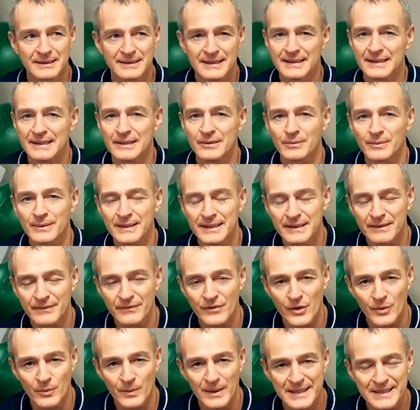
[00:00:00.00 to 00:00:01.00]
getting rid
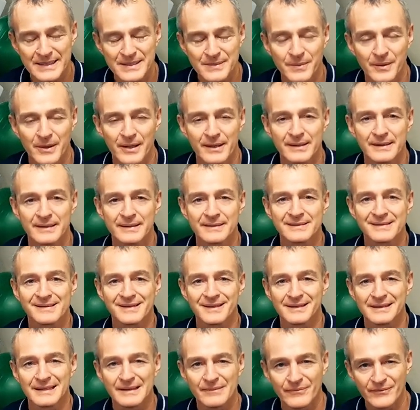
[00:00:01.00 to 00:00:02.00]
of the waste products,
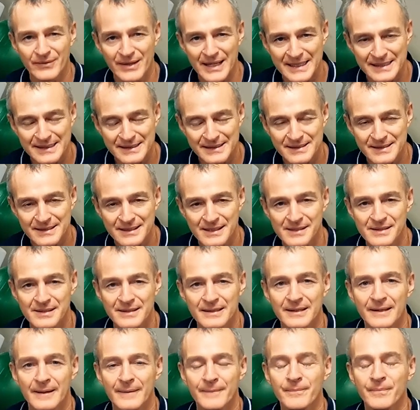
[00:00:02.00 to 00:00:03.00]
the lymphatic
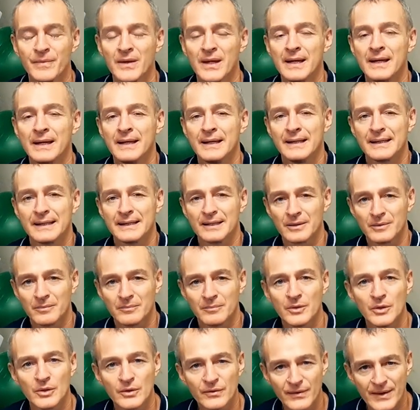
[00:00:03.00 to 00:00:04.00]
system. It'll
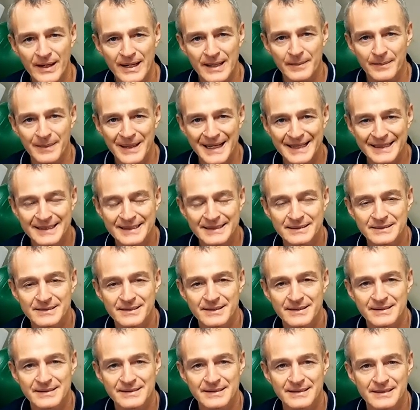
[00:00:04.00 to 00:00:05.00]
move that back
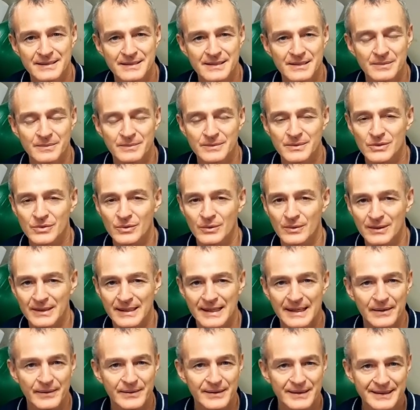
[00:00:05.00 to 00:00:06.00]
into the system to
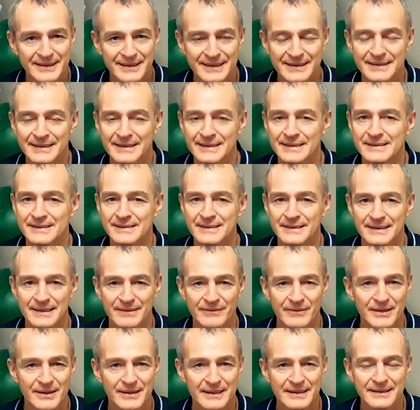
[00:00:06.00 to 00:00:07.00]
allow the kidneys and
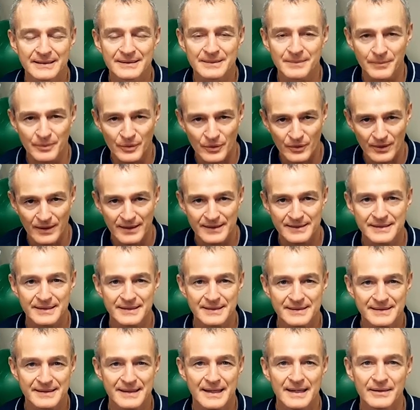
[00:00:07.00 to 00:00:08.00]
everything to
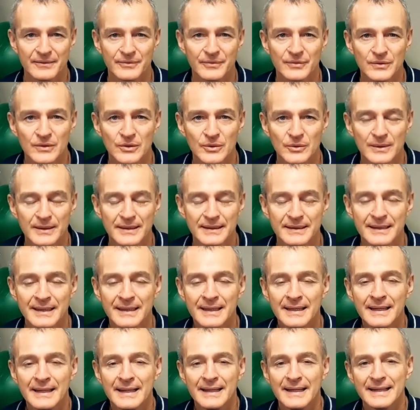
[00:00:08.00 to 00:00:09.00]
process that
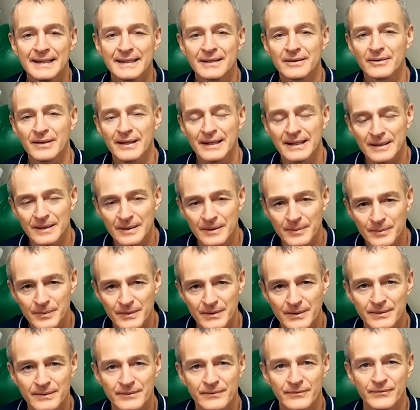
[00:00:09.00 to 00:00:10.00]
fluid. It'll
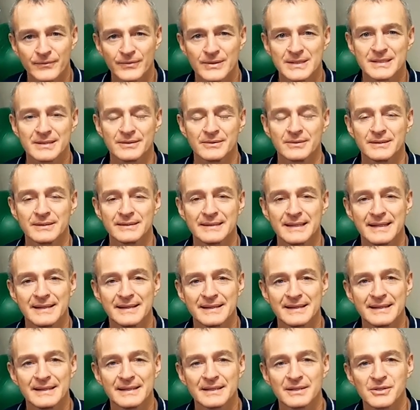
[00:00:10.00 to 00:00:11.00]
help
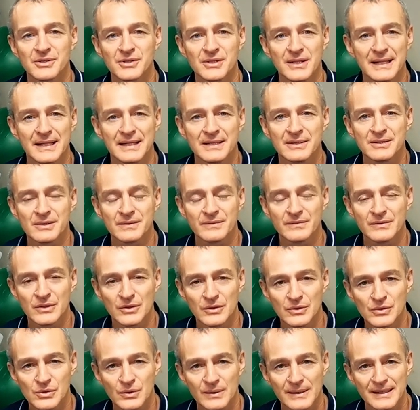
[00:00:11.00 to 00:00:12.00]
facilitate the exchange of
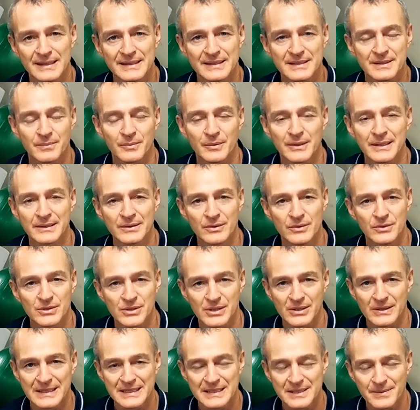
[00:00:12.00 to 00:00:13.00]
nutrients, bring
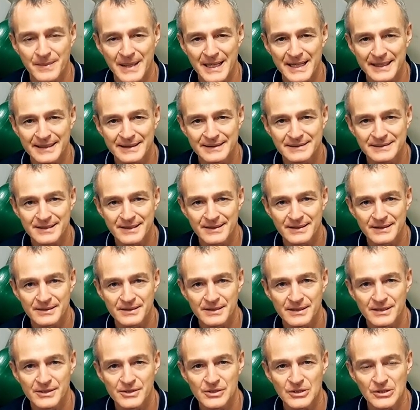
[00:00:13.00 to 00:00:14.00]
nutrients back into the
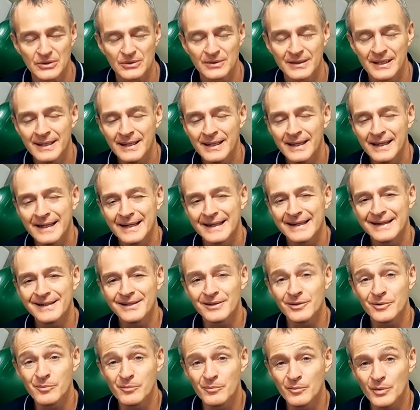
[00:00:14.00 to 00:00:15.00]
tissue.
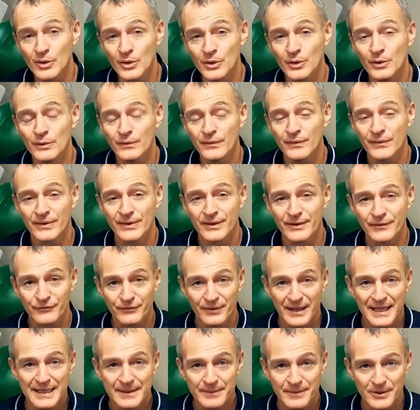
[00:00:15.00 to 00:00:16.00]
It'll move the
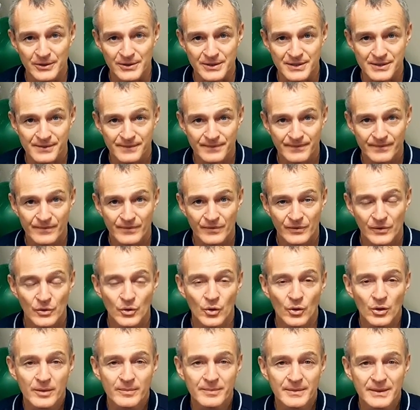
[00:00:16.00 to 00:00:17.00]
fibers.
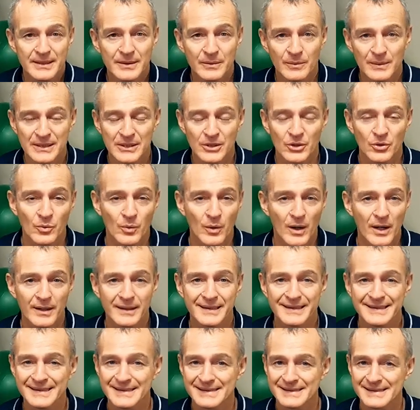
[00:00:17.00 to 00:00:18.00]
Normally, when you're
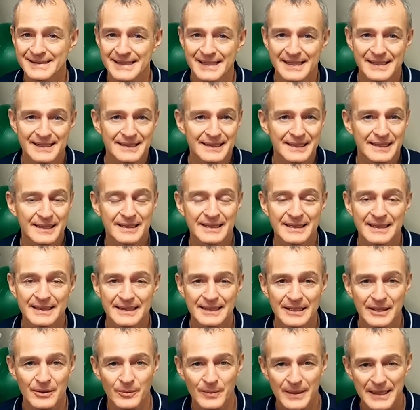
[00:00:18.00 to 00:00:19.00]
walking and standing and
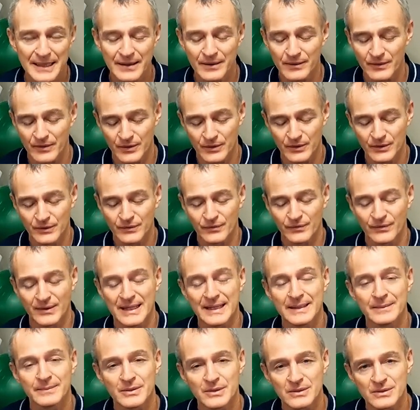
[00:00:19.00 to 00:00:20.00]
getting around, those
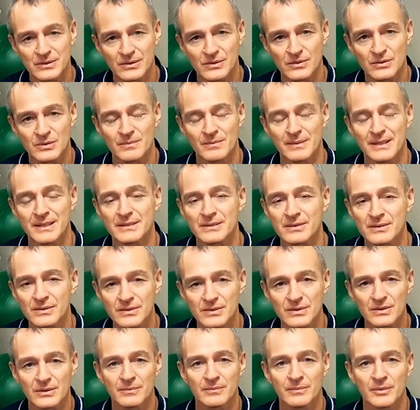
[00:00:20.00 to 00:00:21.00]
fibers, those
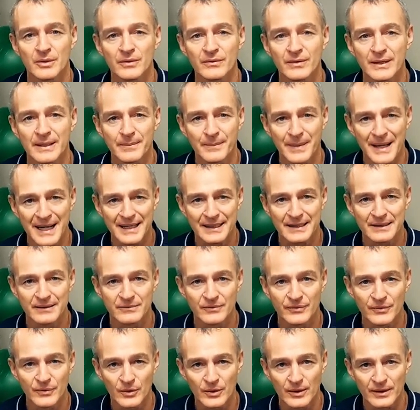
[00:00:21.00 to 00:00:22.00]
muscles are moving back
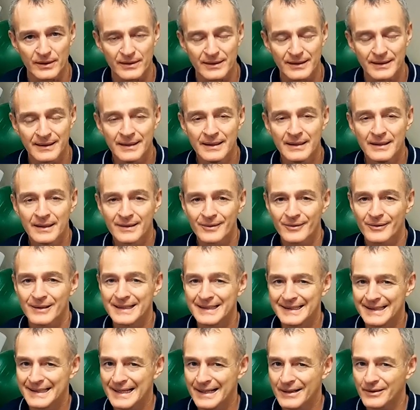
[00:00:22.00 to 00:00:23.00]
and forth.
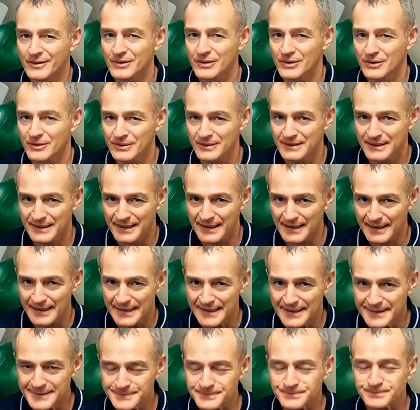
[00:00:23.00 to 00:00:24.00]
Right now, you're
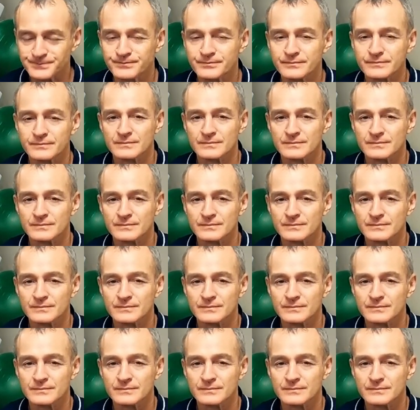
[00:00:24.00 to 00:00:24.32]
not.